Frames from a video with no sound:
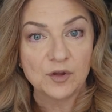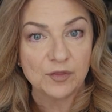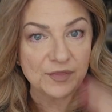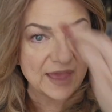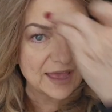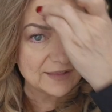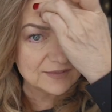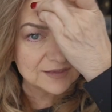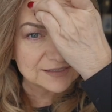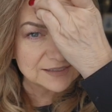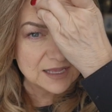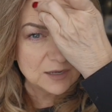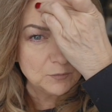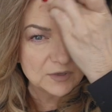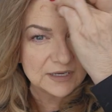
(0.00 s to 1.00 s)
that the
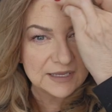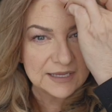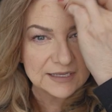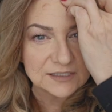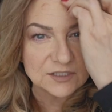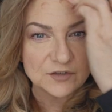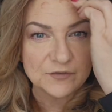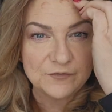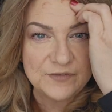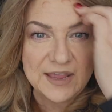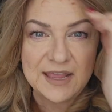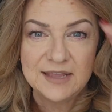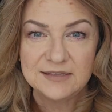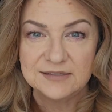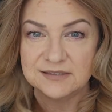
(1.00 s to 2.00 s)
sun would kiss your
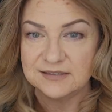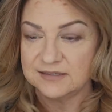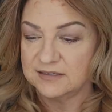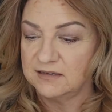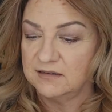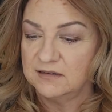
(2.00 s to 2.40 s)
face,